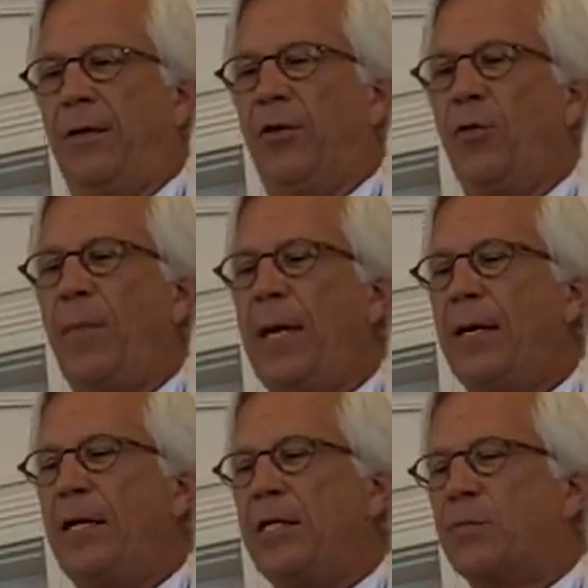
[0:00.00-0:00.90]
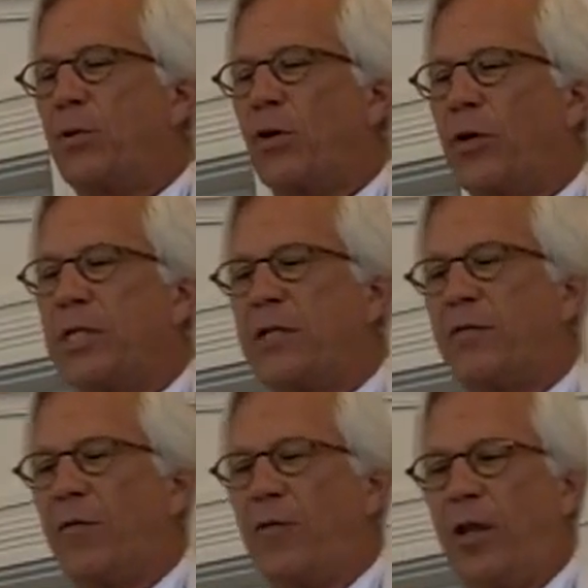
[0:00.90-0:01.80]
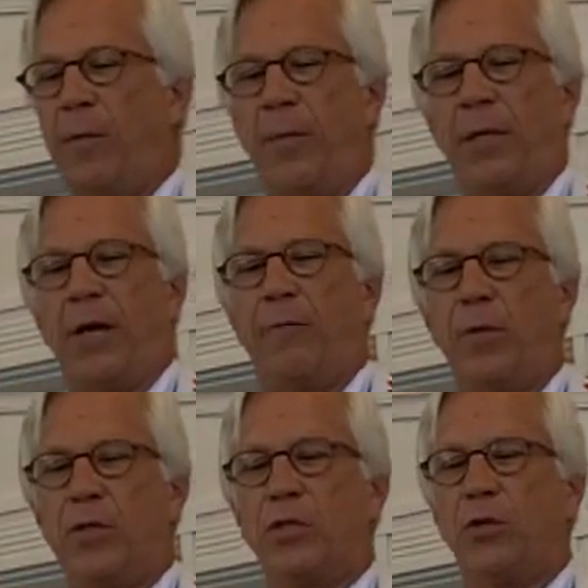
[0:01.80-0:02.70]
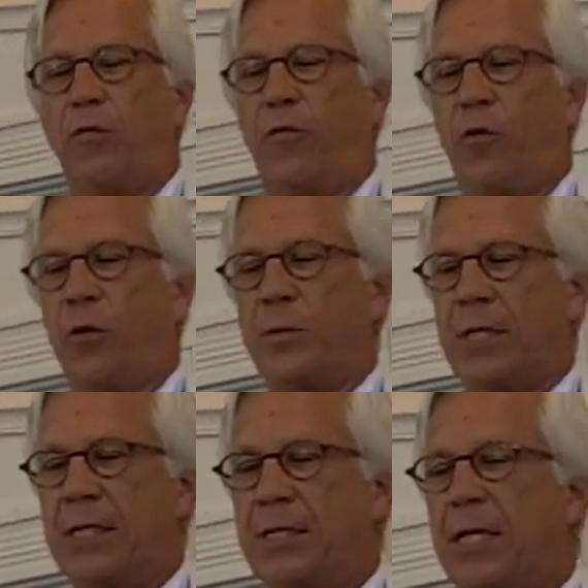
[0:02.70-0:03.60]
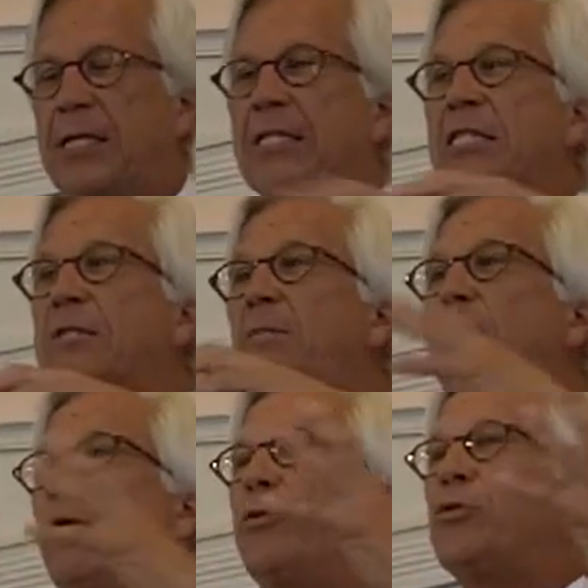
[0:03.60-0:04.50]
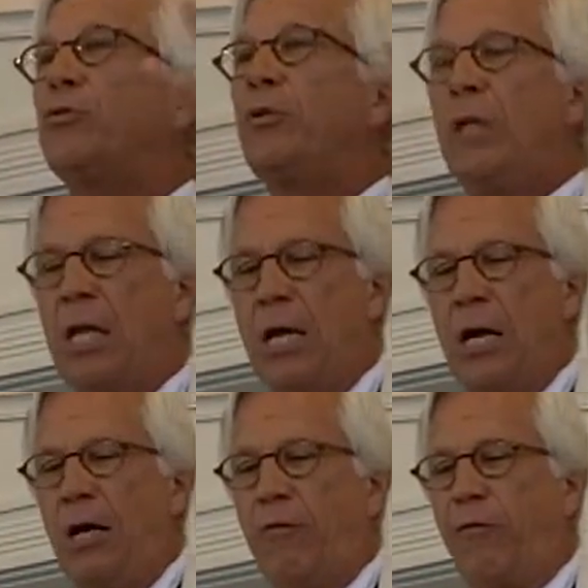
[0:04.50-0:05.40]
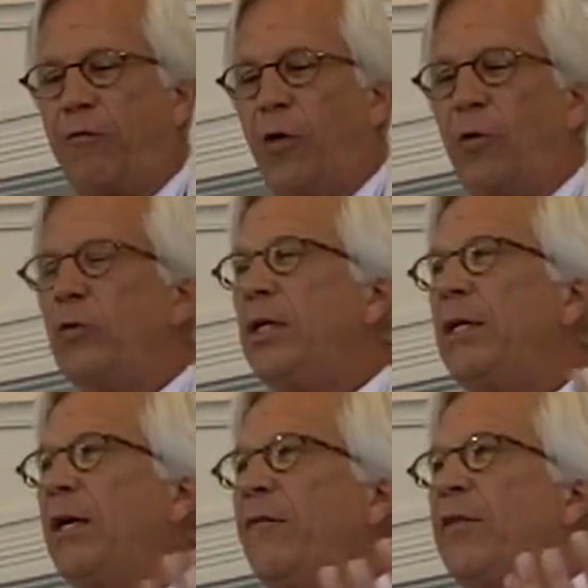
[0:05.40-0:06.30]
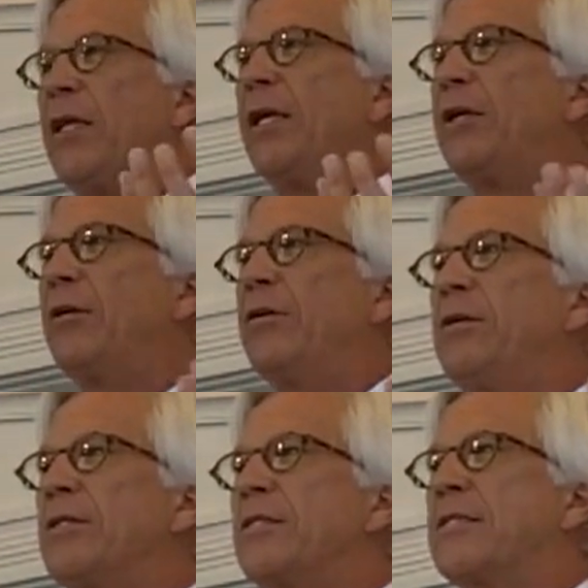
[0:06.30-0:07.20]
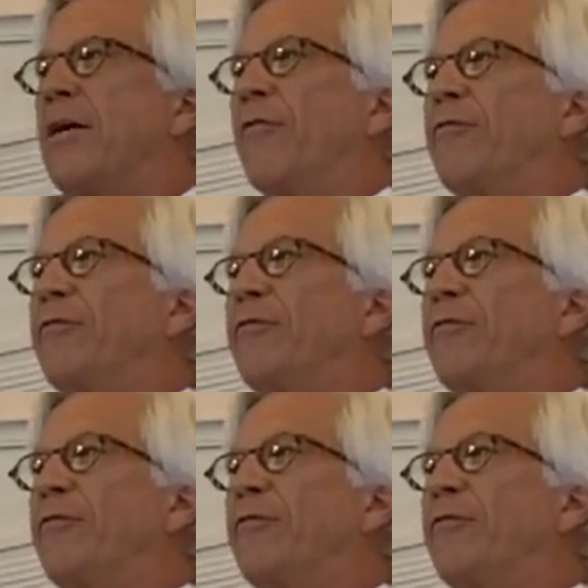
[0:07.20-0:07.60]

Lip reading: Humanity's progressive development of musical forms is a spiritual unfolding of the inner self.